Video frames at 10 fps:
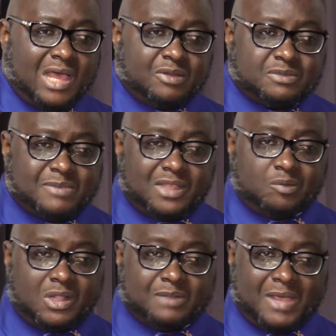out by the
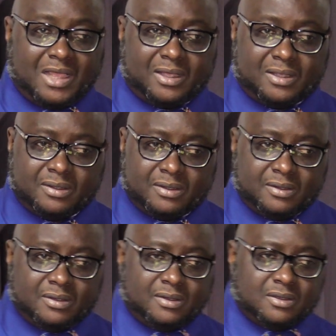World Bank
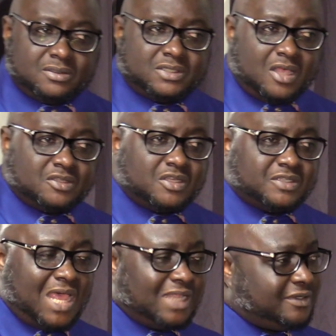tells us
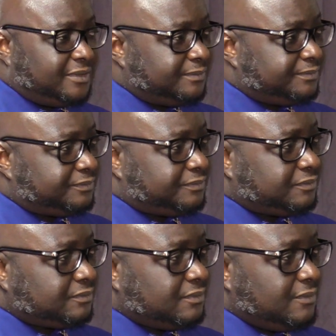that
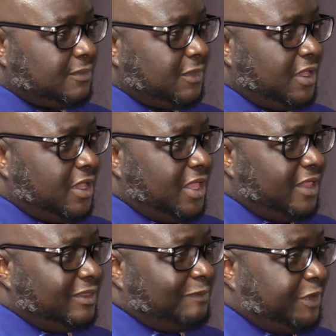
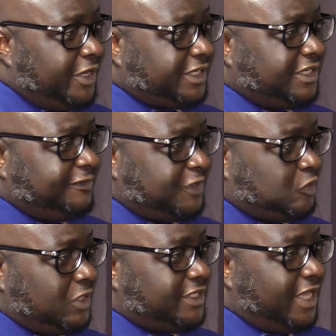the prediction for
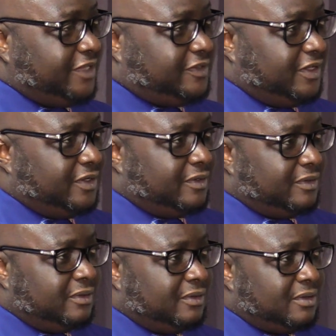2018
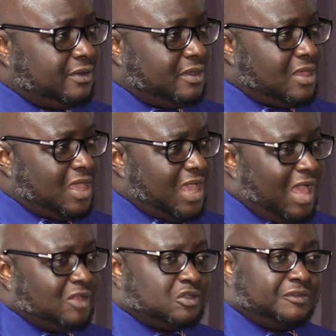
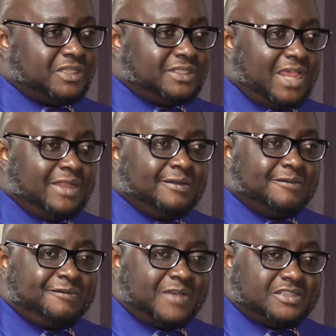out of the 10
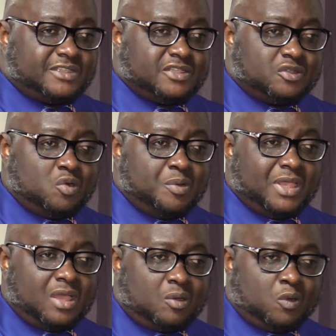fastest
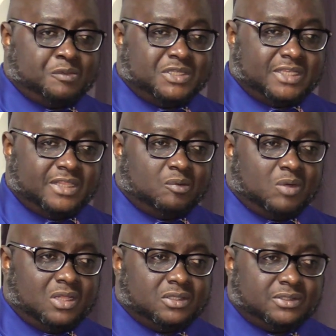growing economies in the
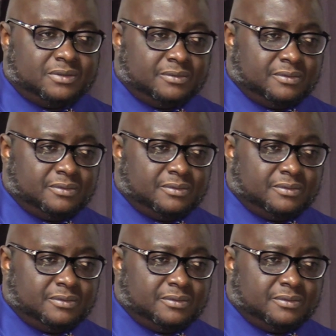world,